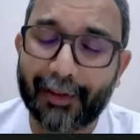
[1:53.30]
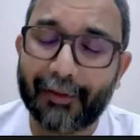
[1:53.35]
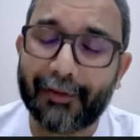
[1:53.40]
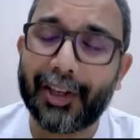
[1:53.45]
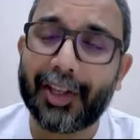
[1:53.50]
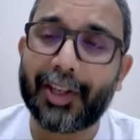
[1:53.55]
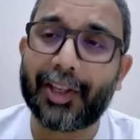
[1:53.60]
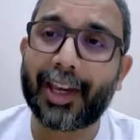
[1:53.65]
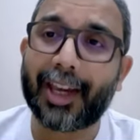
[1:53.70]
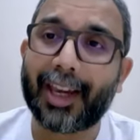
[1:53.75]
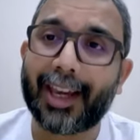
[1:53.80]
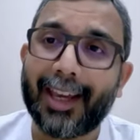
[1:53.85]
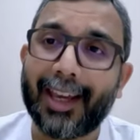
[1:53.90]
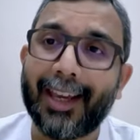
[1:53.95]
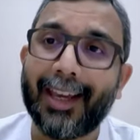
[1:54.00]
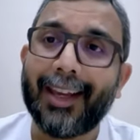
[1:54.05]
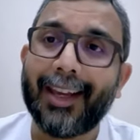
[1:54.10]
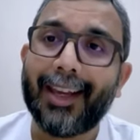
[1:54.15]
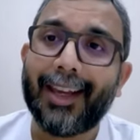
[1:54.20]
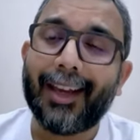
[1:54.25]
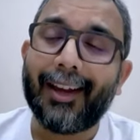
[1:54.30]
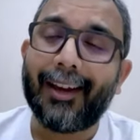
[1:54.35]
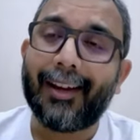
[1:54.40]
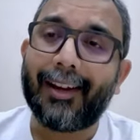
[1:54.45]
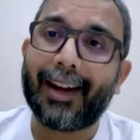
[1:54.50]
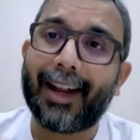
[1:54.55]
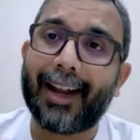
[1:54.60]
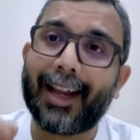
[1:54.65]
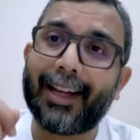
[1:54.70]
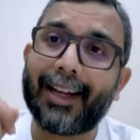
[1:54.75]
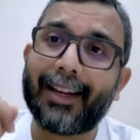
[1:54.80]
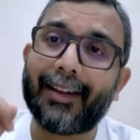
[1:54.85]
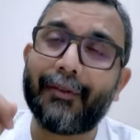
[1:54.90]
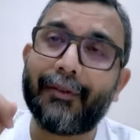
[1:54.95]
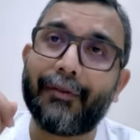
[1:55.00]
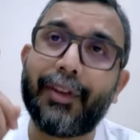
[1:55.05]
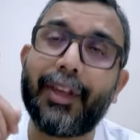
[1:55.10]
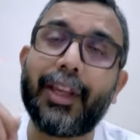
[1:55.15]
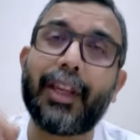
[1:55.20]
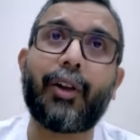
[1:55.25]
Vijay. Alright,
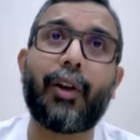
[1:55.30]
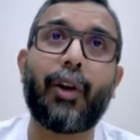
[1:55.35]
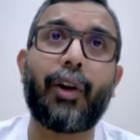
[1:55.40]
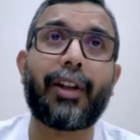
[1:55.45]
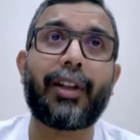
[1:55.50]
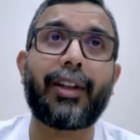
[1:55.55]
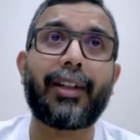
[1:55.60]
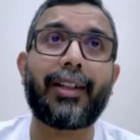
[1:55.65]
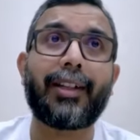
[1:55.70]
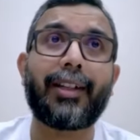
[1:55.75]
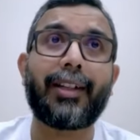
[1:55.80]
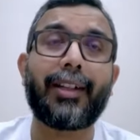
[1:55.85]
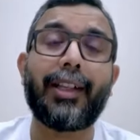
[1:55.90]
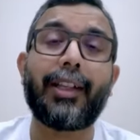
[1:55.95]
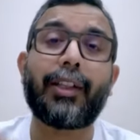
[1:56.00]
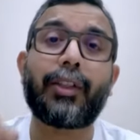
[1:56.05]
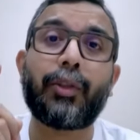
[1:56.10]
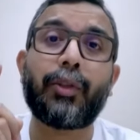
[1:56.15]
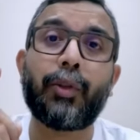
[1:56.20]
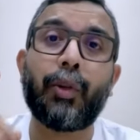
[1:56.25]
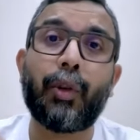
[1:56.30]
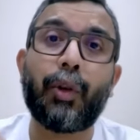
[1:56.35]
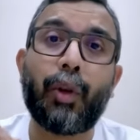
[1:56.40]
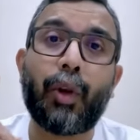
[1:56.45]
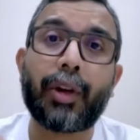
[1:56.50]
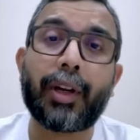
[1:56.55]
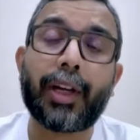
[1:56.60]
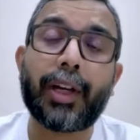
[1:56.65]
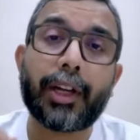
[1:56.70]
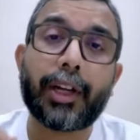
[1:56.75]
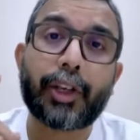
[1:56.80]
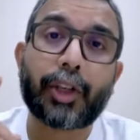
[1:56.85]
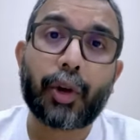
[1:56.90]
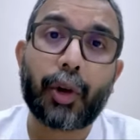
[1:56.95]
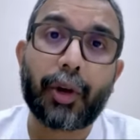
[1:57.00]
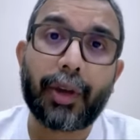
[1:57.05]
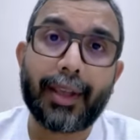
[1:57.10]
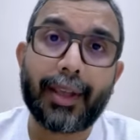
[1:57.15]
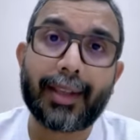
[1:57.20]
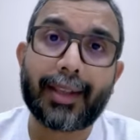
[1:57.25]
VCon is no longer a
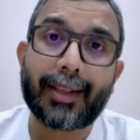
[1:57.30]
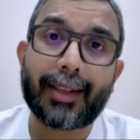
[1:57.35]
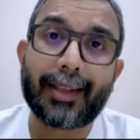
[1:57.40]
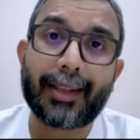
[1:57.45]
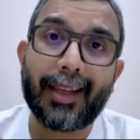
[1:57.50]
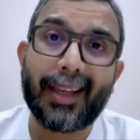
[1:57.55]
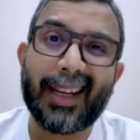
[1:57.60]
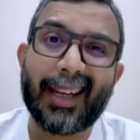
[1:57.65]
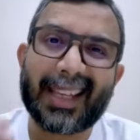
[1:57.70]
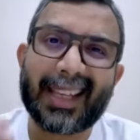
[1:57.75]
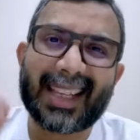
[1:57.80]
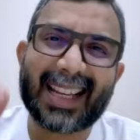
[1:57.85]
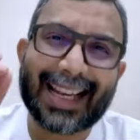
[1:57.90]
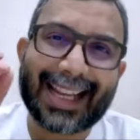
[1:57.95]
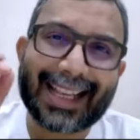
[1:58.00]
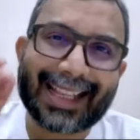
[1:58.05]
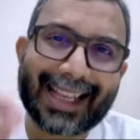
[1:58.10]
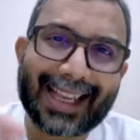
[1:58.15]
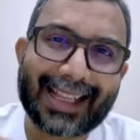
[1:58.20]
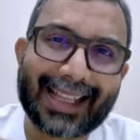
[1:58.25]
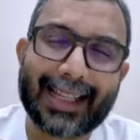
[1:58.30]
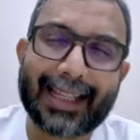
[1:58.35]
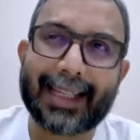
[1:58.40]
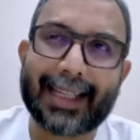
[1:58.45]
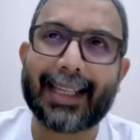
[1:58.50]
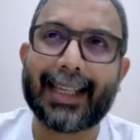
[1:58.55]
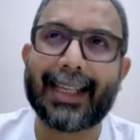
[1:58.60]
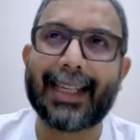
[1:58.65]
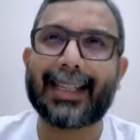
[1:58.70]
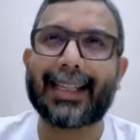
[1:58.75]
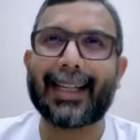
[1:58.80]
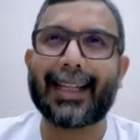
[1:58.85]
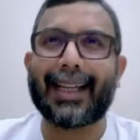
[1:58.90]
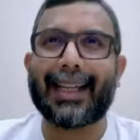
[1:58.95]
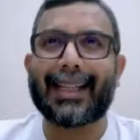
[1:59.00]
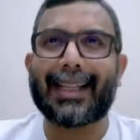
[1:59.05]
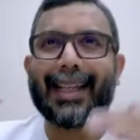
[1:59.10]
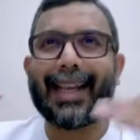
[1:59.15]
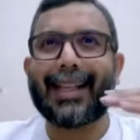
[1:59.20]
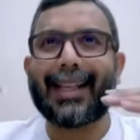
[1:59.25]
choice. It is a necessity. It's a
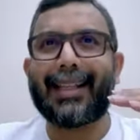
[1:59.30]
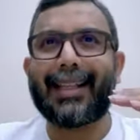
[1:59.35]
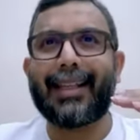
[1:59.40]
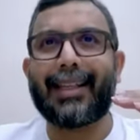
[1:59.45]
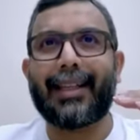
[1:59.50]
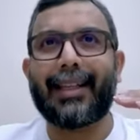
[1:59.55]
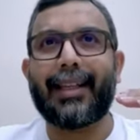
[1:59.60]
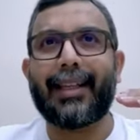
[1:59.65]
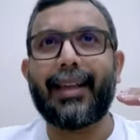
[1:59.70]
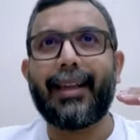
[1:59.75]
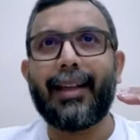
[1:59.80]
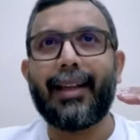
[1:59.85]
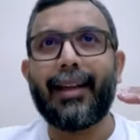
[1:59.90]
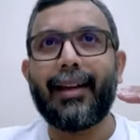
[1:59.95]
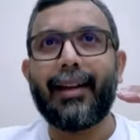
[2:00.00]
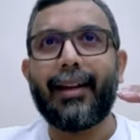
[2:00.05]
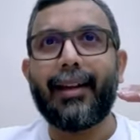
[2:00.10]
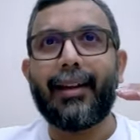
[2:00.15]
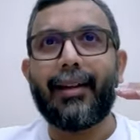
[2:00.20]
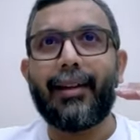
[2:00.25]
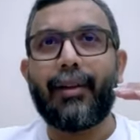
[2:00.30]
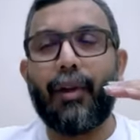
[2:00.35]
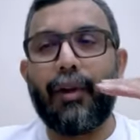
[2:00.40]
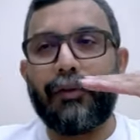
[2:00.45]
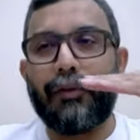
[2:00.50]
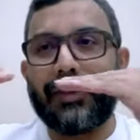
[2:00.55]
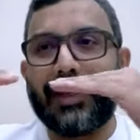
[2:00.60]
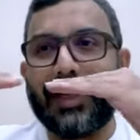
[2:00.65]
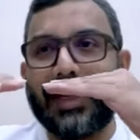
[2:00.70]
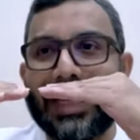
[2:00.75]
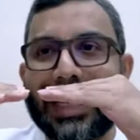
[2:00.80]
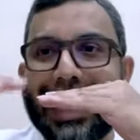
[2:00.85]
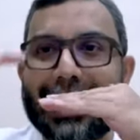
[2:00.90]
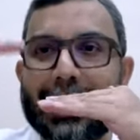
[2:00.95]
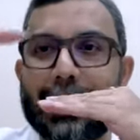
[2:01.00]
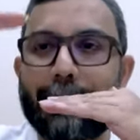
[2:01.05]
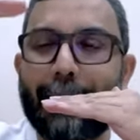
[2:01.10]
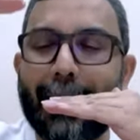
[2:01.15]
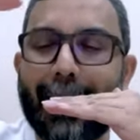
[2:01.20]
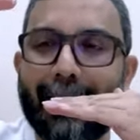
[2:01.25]
necessity of the
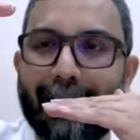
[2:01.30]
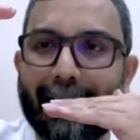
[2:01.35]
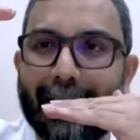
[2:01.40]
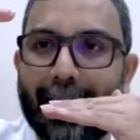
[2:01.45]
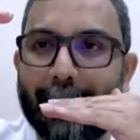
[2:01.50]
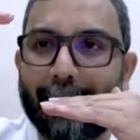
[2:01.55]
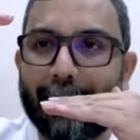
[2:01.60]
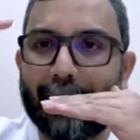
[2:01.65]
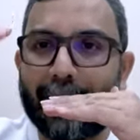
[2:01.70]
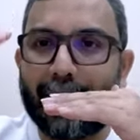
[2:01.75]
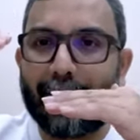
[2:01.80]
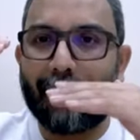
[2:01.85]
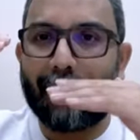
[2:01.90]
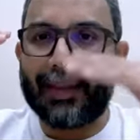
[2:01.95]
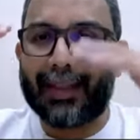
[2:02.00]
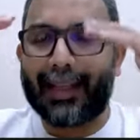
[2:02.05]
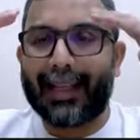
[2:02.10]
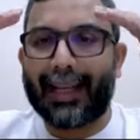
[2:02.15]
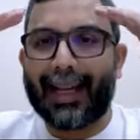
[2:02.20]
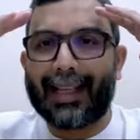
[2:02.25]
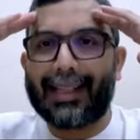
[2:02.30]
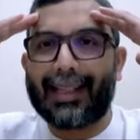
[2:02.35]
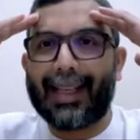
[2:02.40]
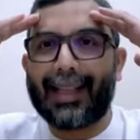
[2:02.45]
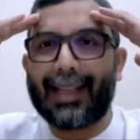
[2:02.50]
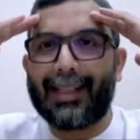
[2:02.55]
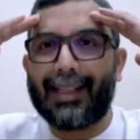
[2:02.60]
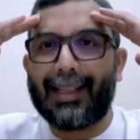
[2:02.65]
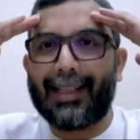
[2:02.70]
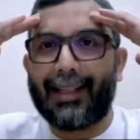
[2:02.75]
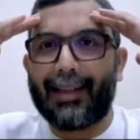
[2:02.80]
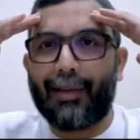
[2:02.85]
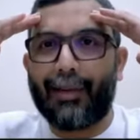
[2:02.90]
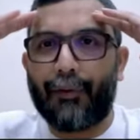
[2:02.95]
next paradigm shift. It's a necessity